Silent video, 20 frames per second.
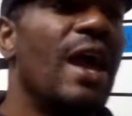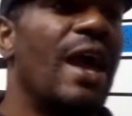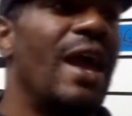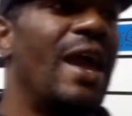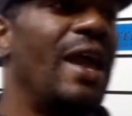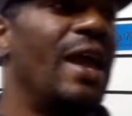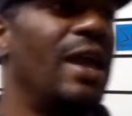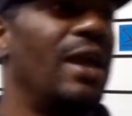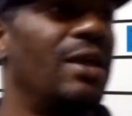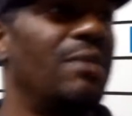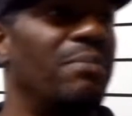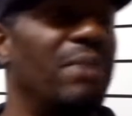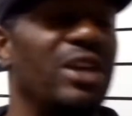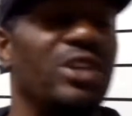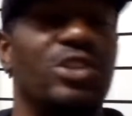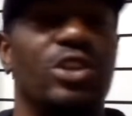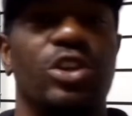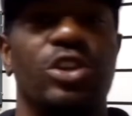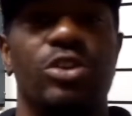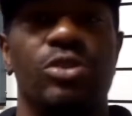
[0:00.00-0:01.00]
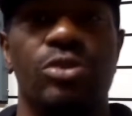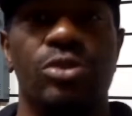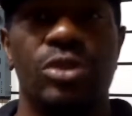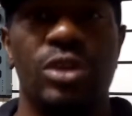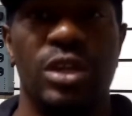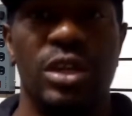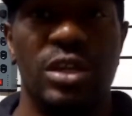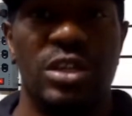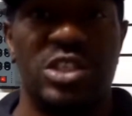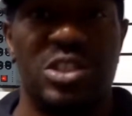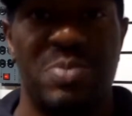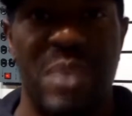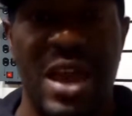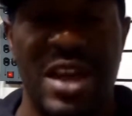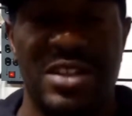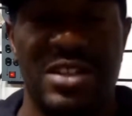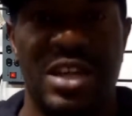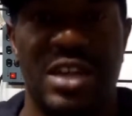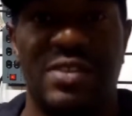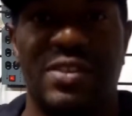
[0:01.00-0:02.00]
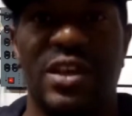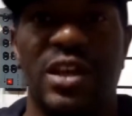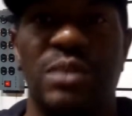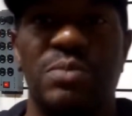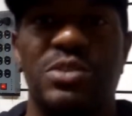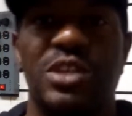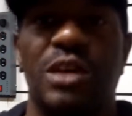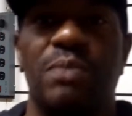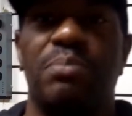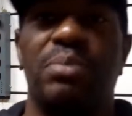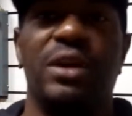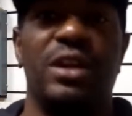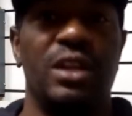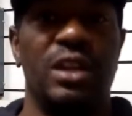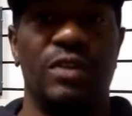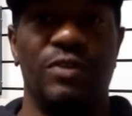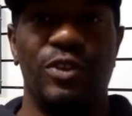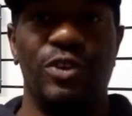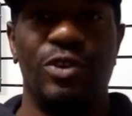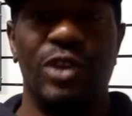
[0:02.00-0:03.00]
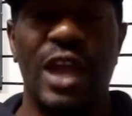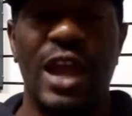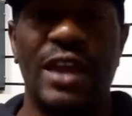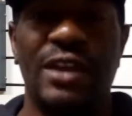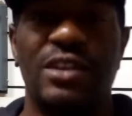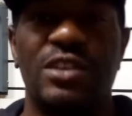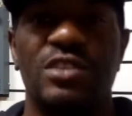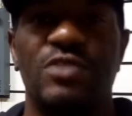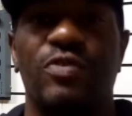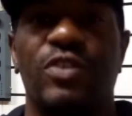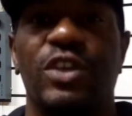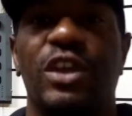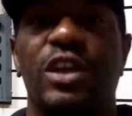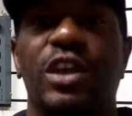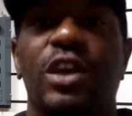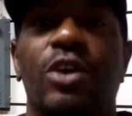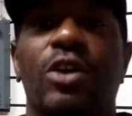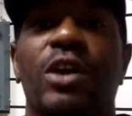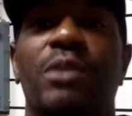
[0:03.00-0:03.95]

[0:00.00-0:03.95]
And make sure you smash that thumbs up button if you like this video.